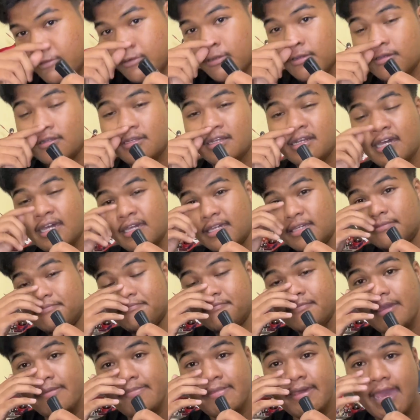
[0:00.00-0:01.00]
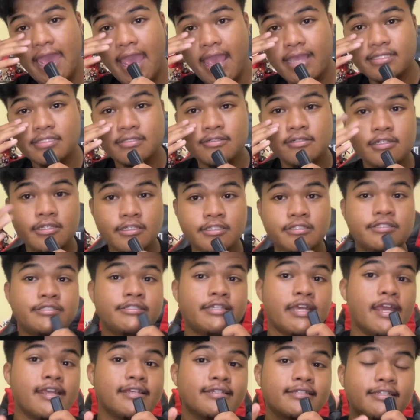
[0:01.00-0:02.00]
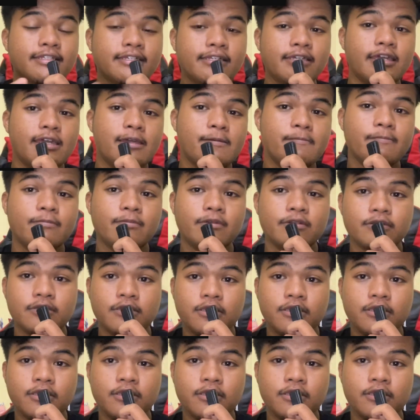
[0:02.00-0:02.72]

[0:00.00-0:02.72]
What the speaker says: not gonna lie, Baby X really changed the game.